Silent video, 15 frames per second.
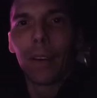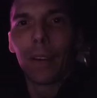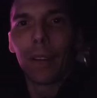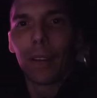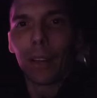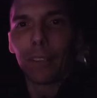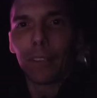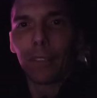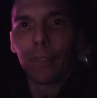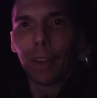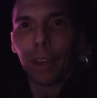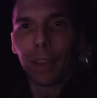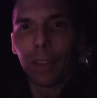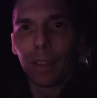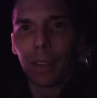Thoughts
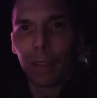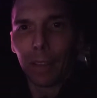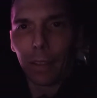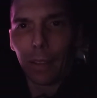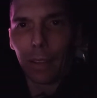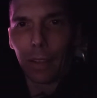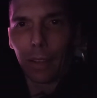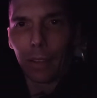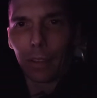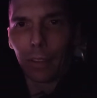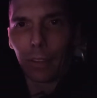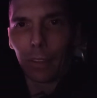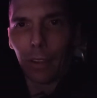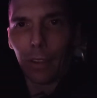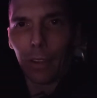affect the
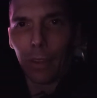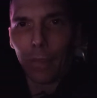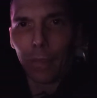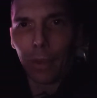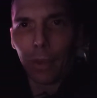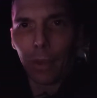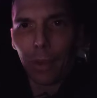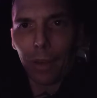charm